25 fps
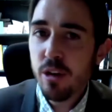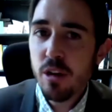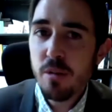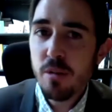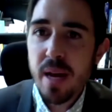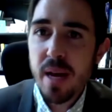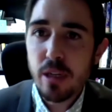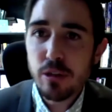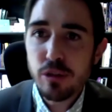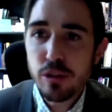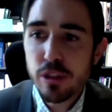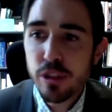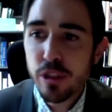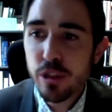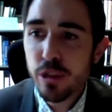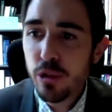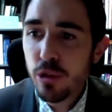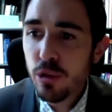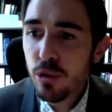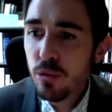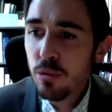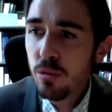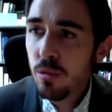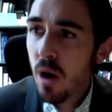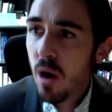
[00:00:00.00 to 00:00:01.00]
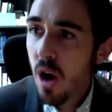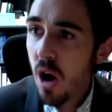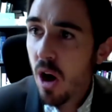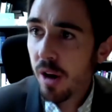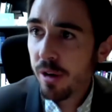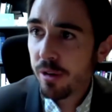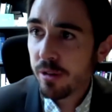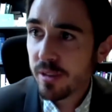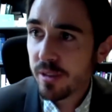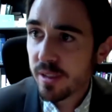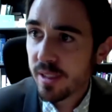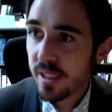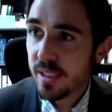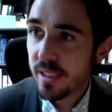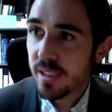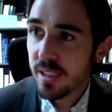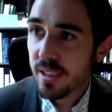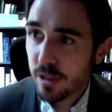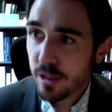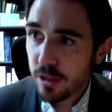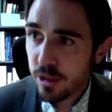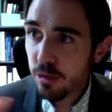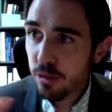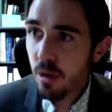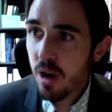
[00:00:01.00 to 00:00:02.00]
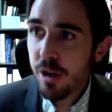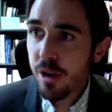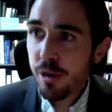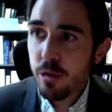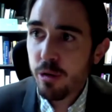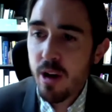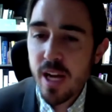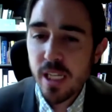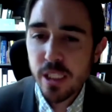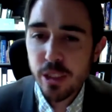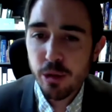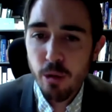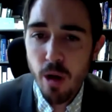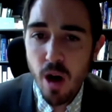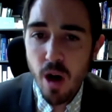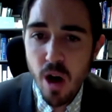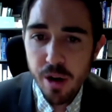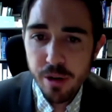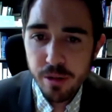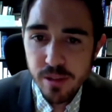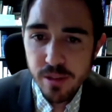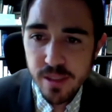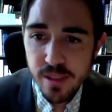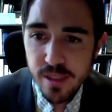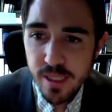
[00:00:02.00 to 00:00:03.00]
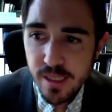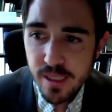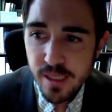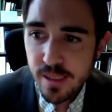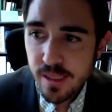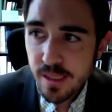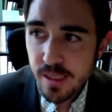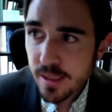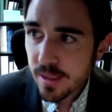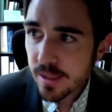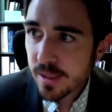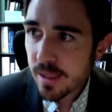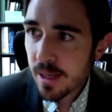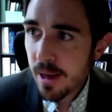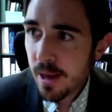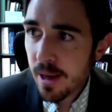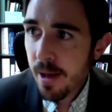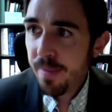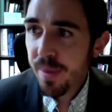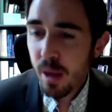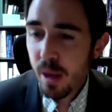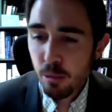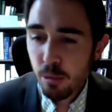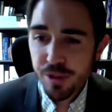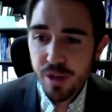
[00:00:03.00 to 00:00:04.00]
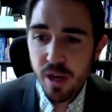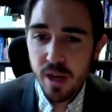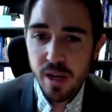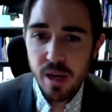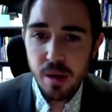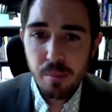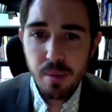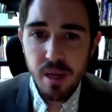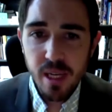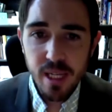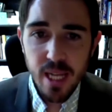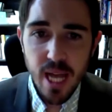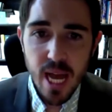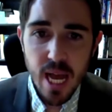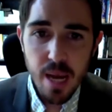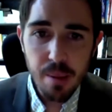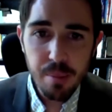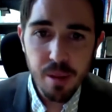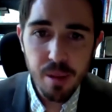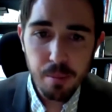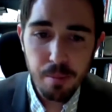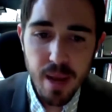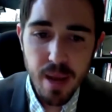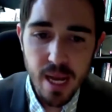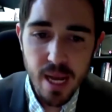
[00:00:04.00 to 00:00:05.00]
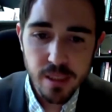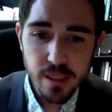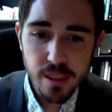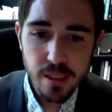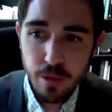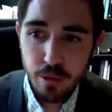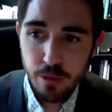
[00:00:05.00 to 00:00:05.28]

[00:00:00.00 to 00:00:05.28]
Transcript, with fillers: about two honors theses, two undergraduate honors theses that were done in my lab in the past few